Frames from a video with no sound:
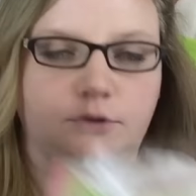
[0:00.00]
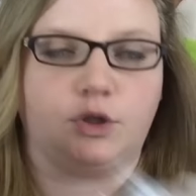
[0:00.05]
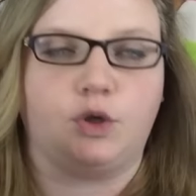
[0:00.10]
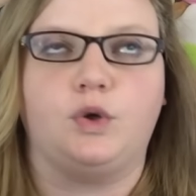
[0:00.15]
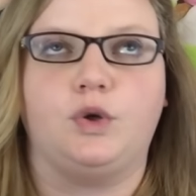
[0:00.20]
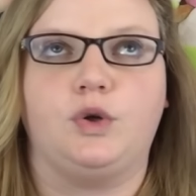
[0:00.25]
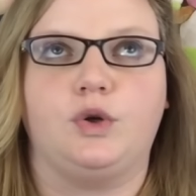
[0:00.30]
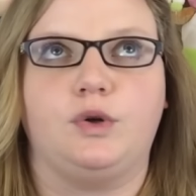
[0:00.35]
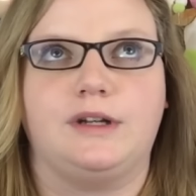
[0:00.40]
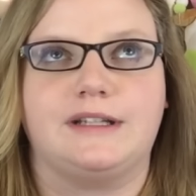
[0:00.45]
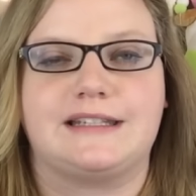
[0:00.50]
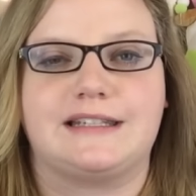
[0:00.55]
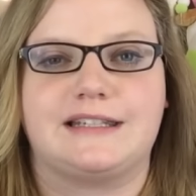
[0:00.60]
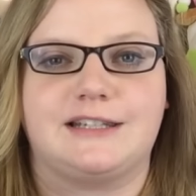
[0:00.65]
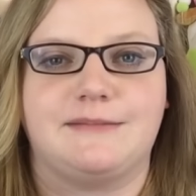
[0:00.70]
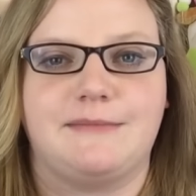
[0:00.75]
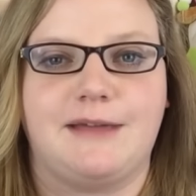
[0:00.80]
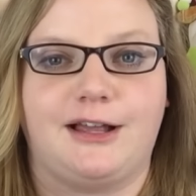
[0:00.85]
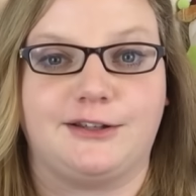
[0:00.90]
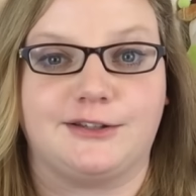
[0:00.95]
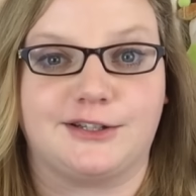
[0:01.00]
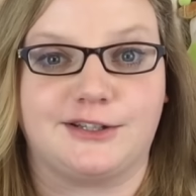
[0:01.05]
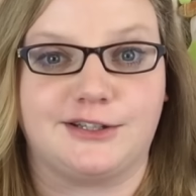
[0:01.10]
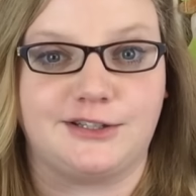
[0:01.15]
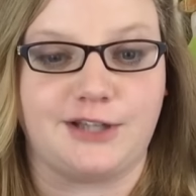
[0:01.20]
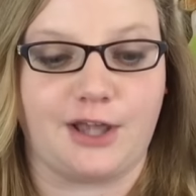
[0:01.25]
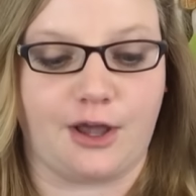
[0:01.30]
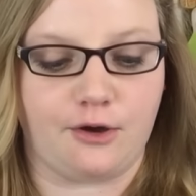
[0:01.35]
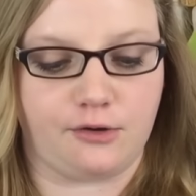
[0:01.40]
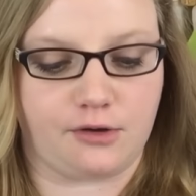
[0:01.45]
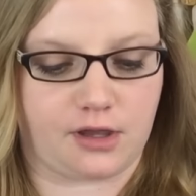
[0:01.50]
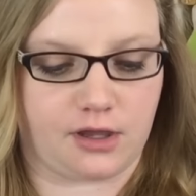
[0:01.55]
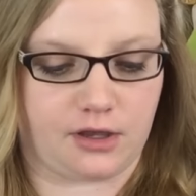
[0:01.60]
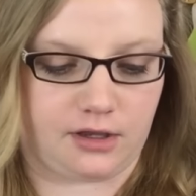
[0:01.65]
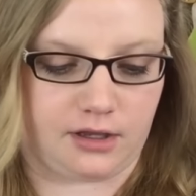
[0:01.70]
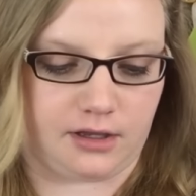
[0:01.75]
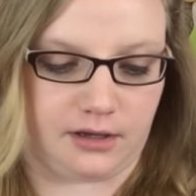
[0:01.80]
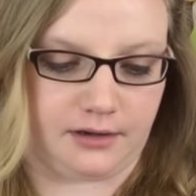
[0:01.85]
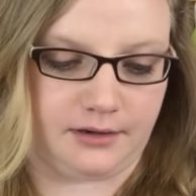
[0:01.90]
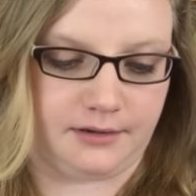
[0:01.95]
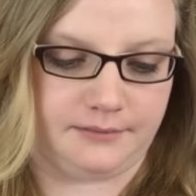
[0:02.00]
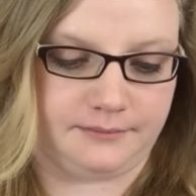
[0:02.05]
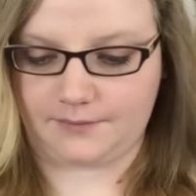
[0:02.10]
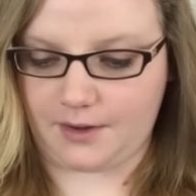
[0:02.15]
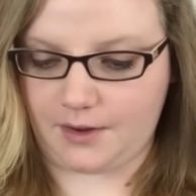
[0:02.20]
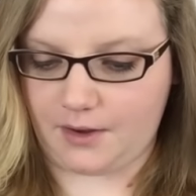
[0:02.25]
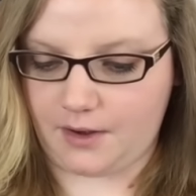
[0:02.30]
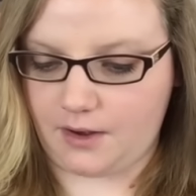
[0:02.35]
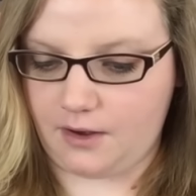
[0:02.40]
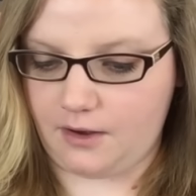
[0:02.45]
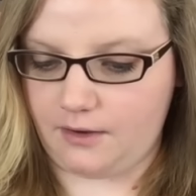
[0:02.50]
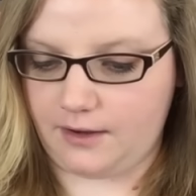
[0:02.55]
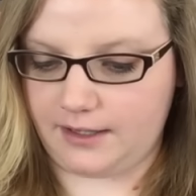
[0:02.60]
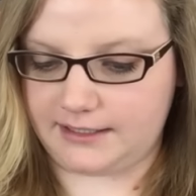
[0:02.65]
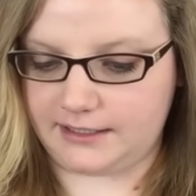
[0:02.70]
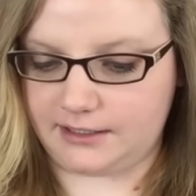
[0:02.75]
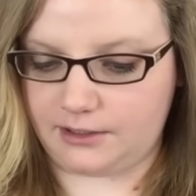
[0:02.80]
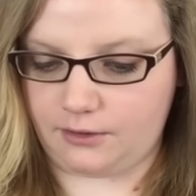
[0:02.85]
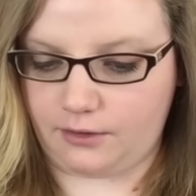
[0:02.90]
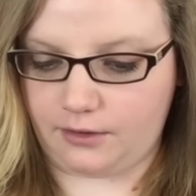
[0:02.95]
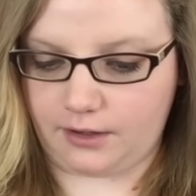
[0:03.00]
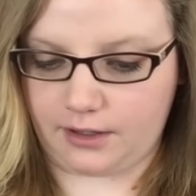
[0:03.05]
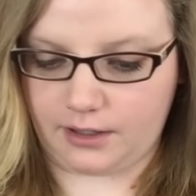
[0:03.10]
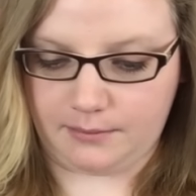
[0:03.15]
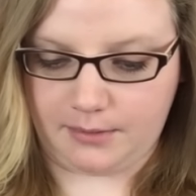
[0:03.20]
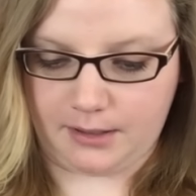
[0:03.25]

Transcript: Ooh, it smells so good. Oh, it's adorable.